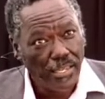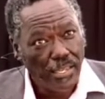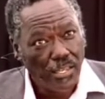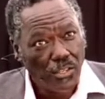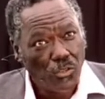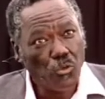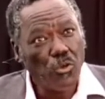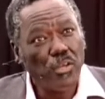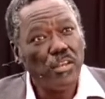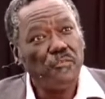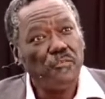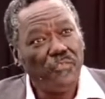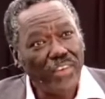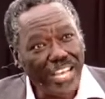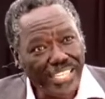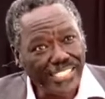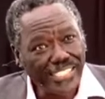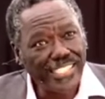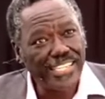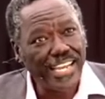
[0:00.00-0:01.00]
you
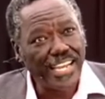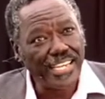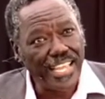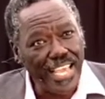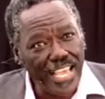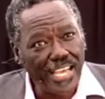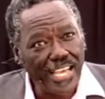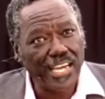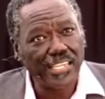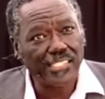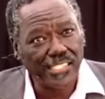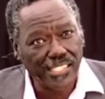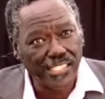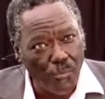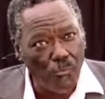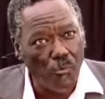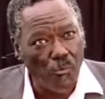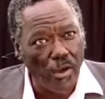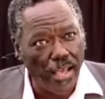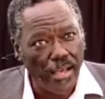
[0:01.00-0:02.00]
invest in an acre
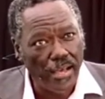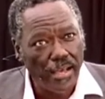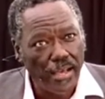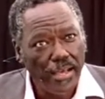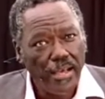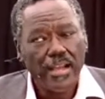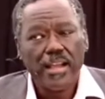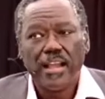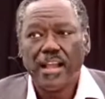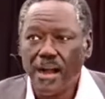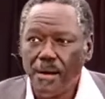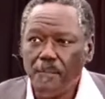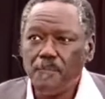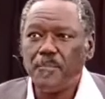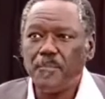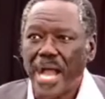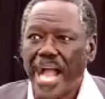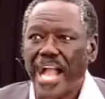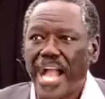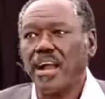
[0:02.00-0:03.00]
somewhere, come
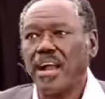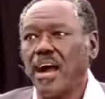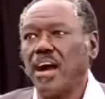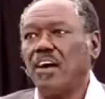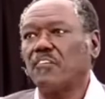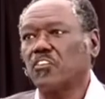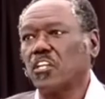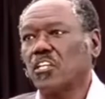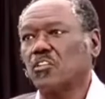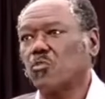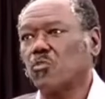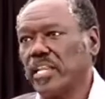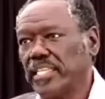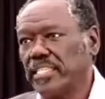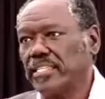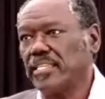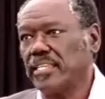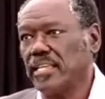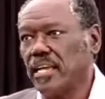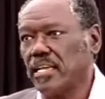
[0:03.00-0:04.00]
back after 20
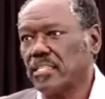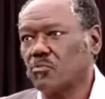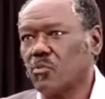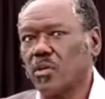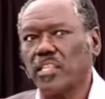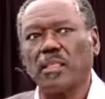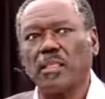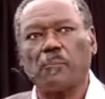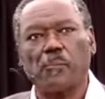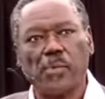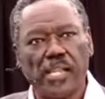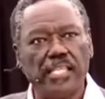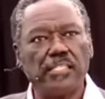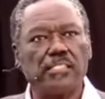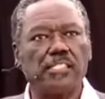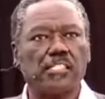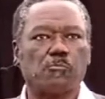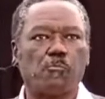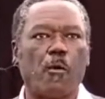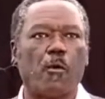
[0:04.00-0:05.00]
years when the place
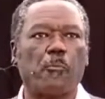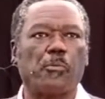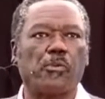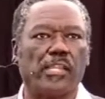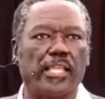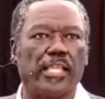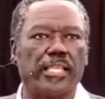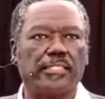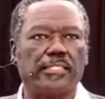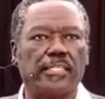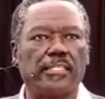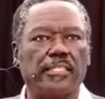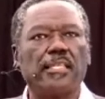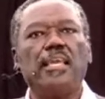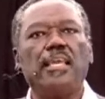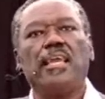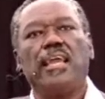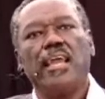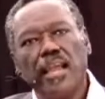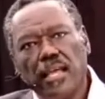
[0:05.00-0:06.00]
is populated
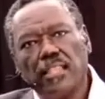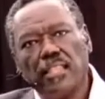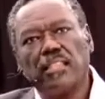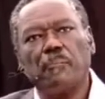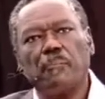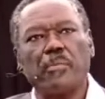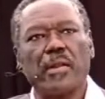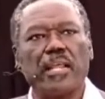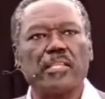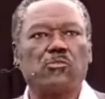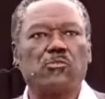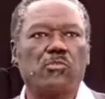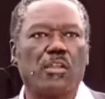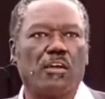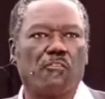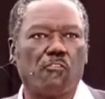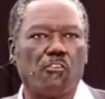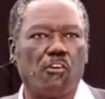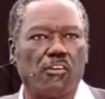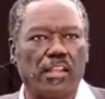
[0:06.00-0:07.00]
and the price would
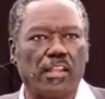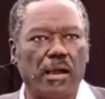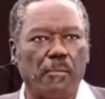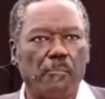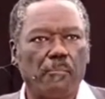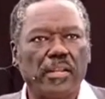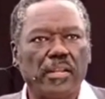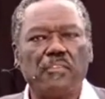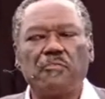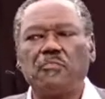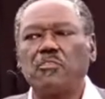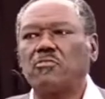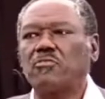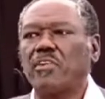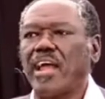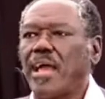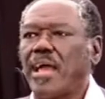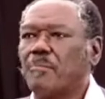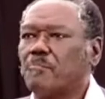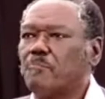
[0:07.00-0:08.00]
have gone up. But if you
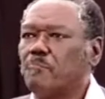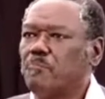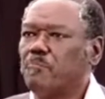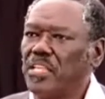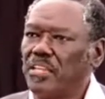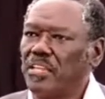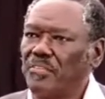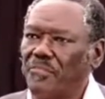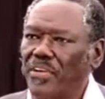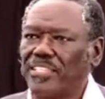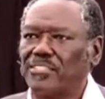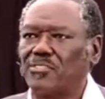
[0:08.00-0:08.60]
try and invest